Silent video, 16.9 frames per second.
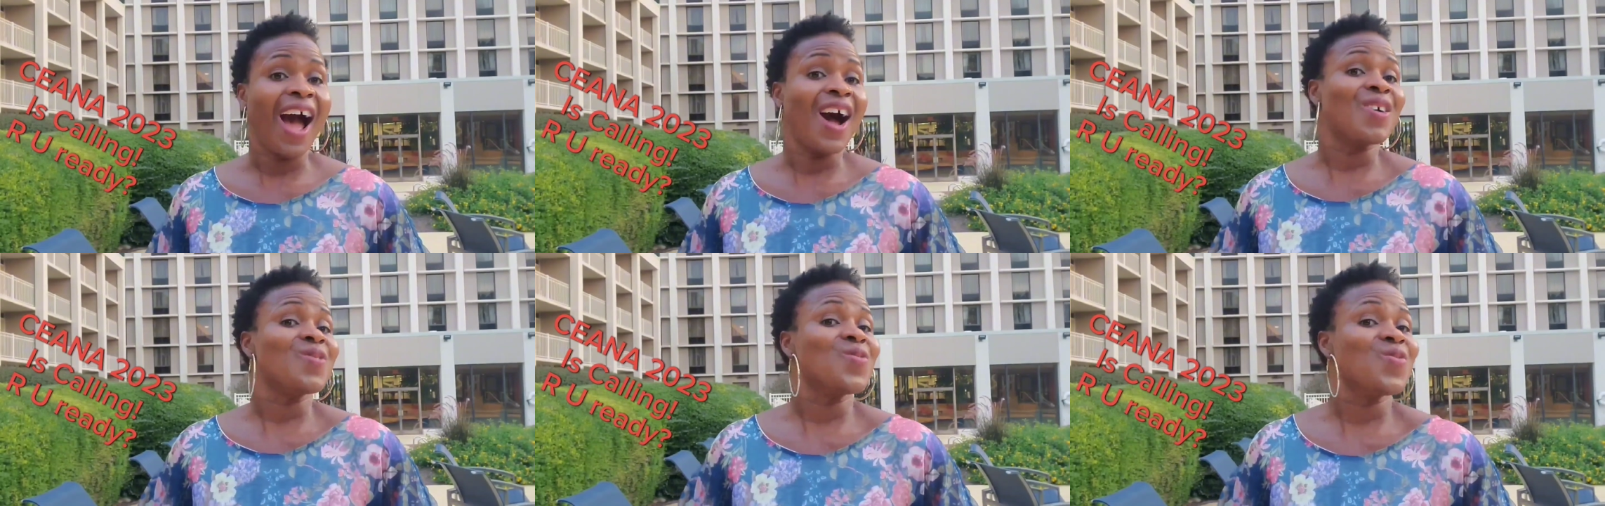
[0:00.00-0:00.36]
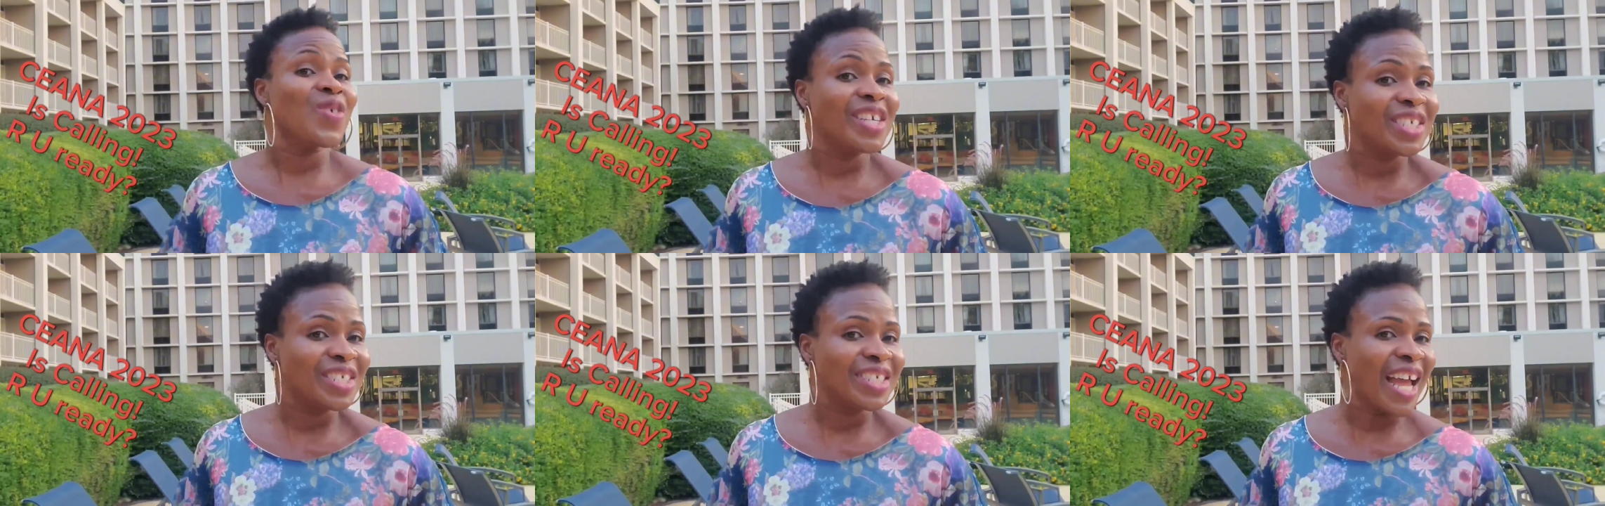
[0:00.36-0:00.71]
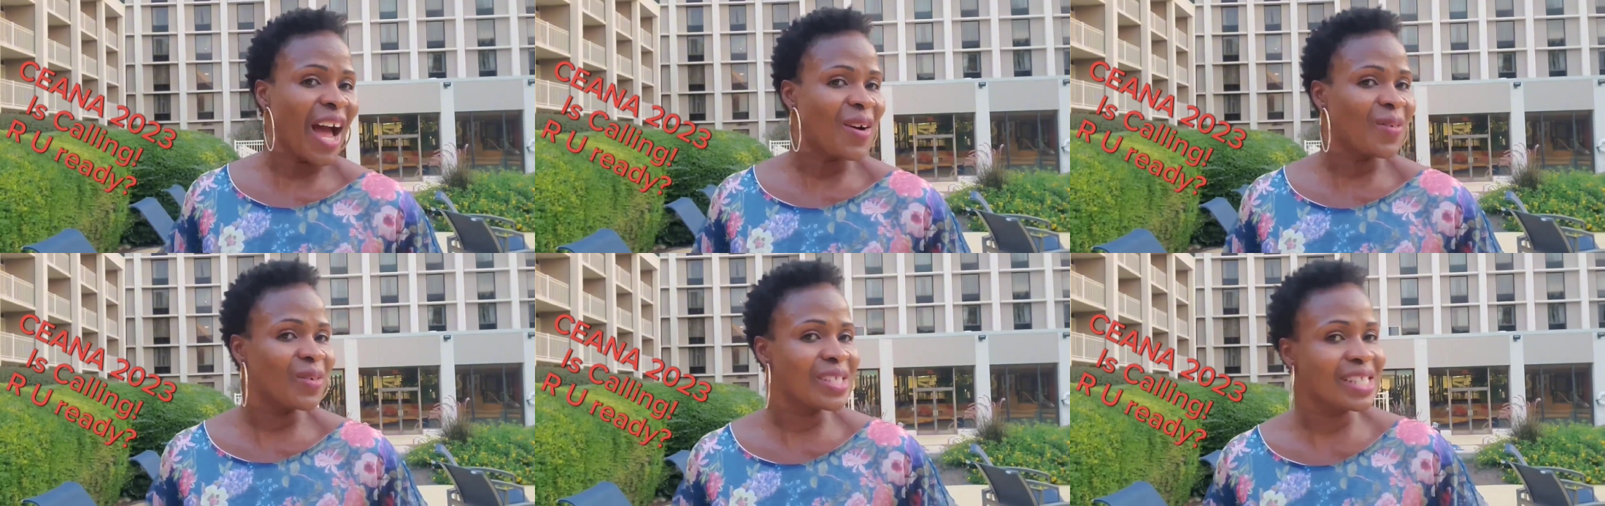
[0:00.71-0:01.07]
I wish
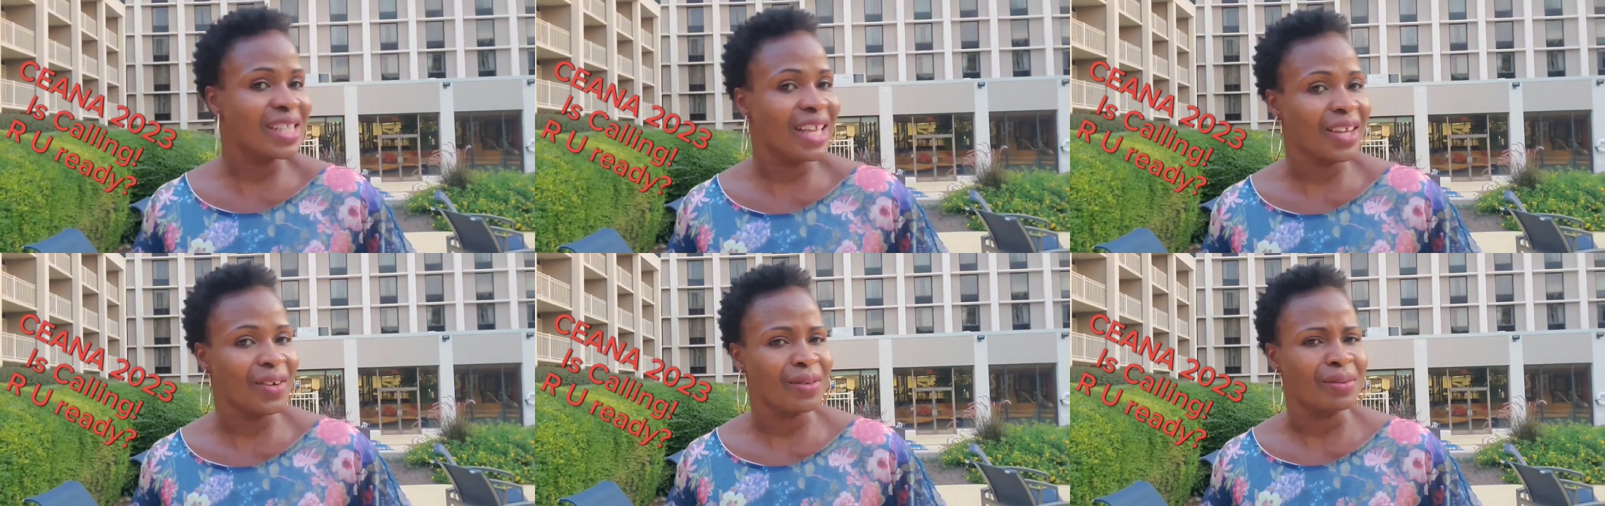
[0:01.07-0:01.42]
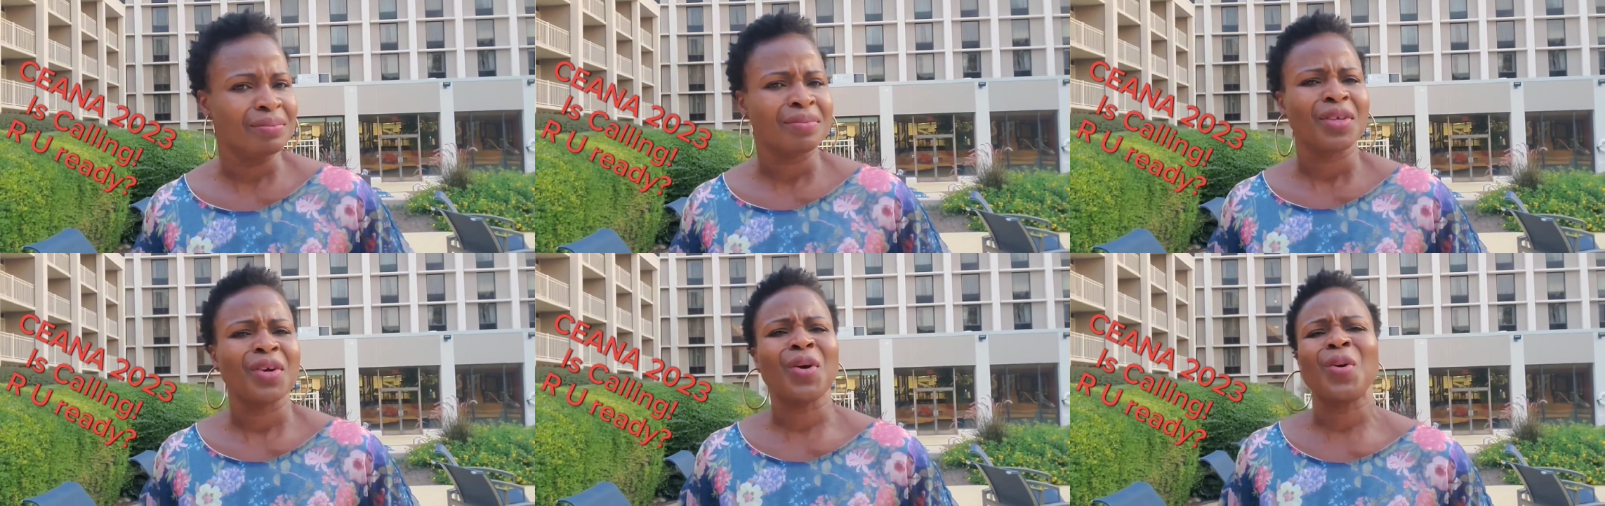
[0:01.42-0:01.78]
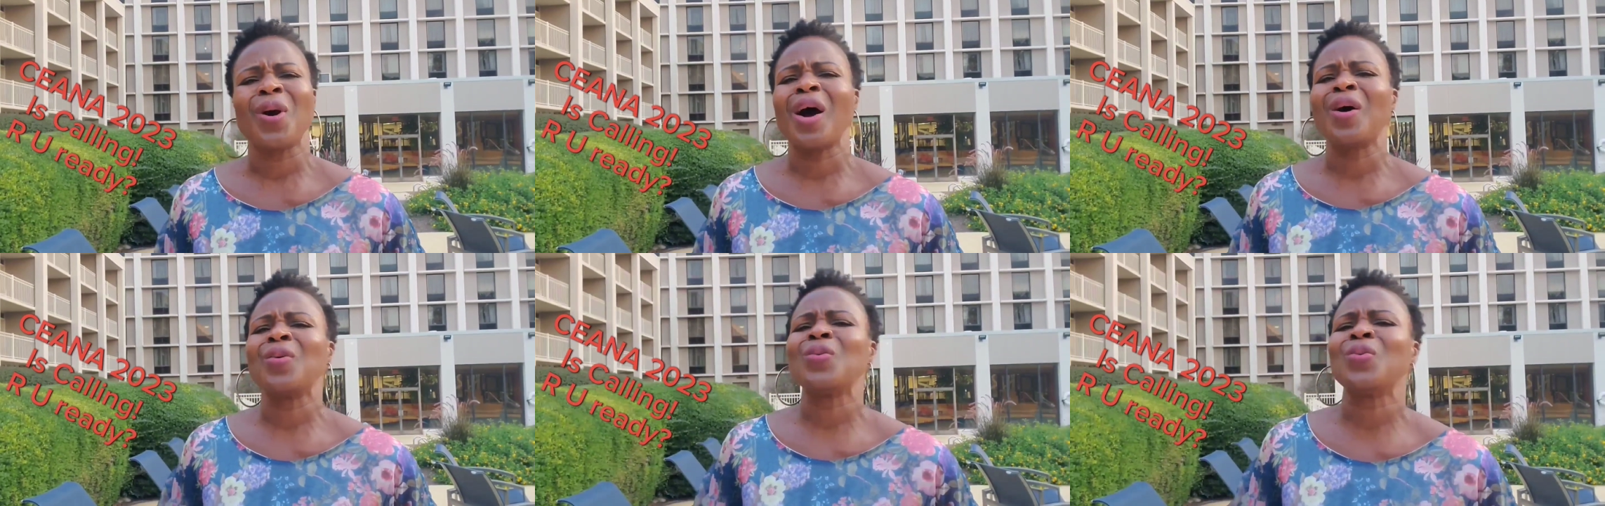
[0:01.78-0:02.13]
I was there.
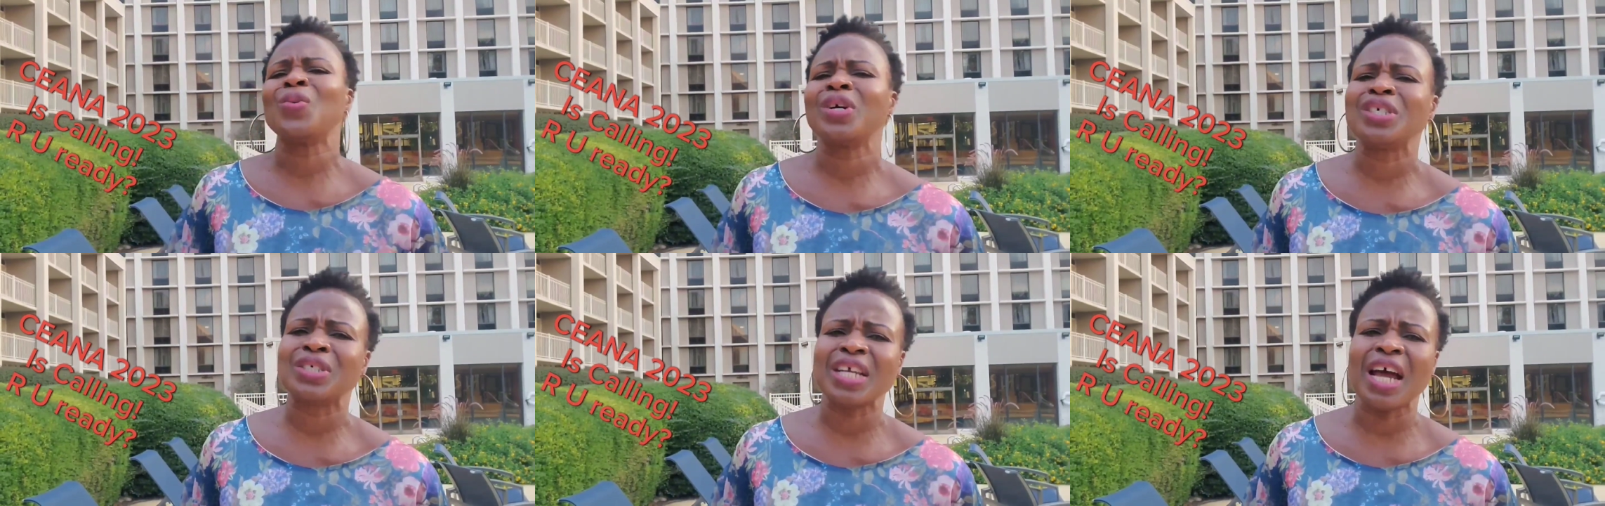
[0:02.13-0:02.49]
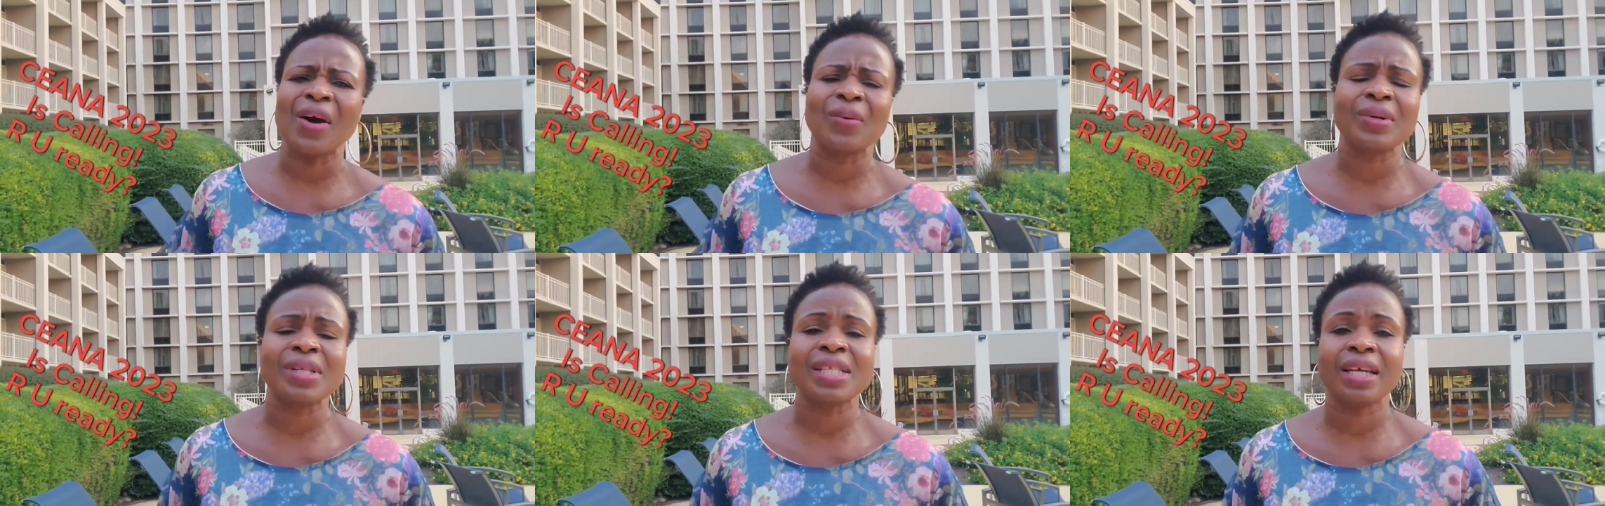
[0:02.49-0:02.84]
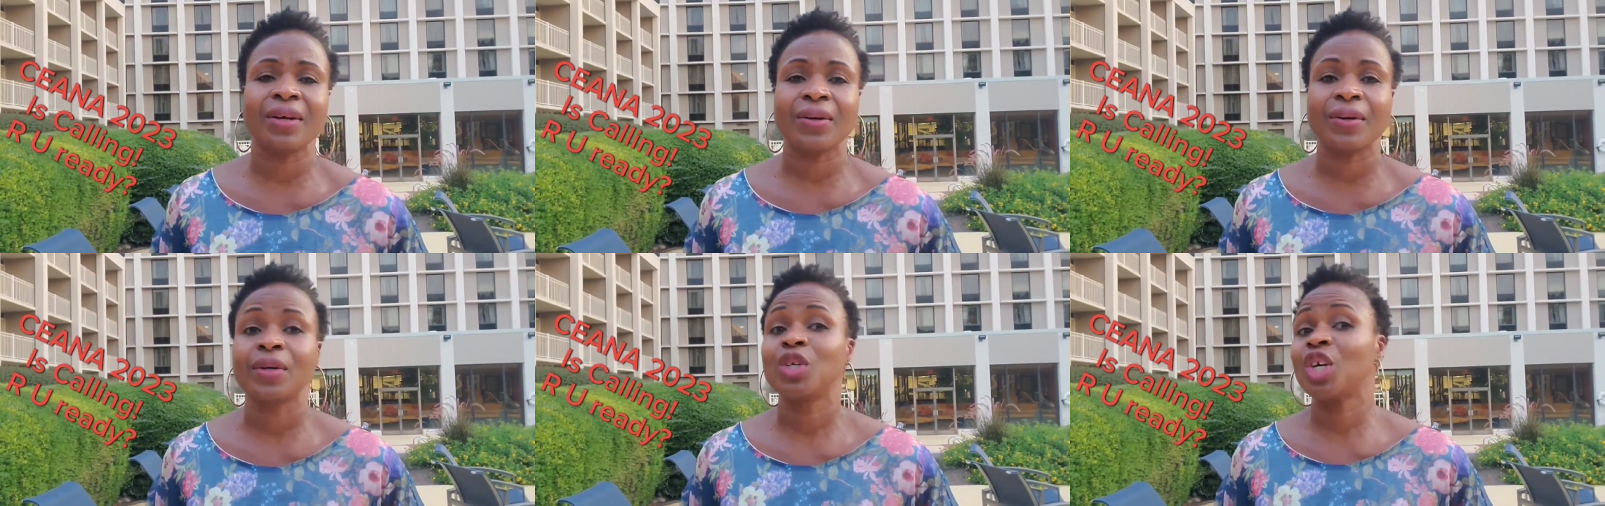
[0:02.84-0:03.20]
Oh, I wish I was
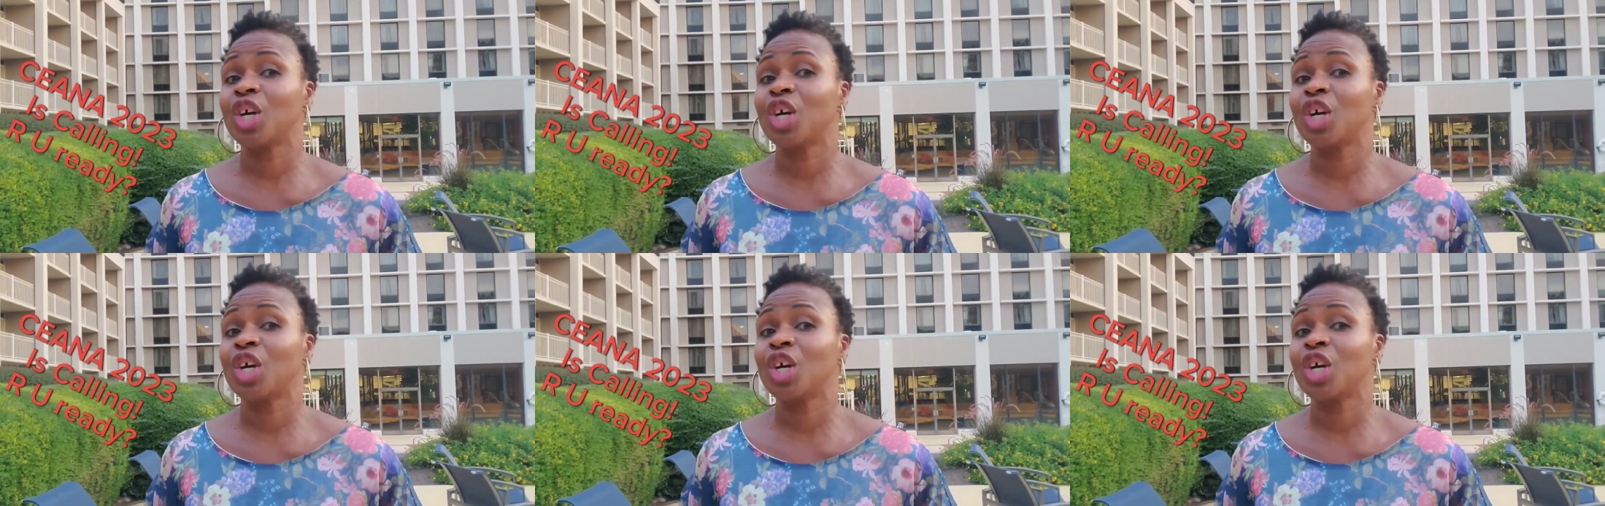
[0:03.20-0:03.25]
there.